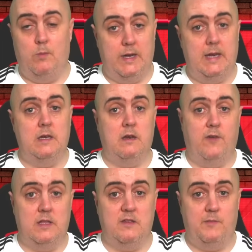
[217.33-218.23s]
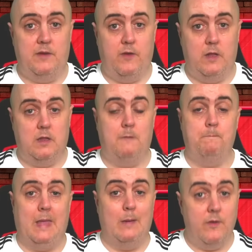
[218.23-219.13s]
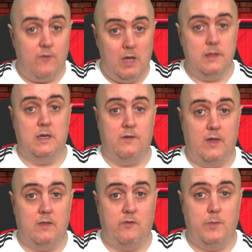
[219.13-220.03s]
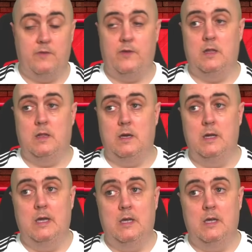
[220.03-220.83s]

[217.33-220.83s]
And we need a defensive midfielder, and we've gotten a defensive midfielder.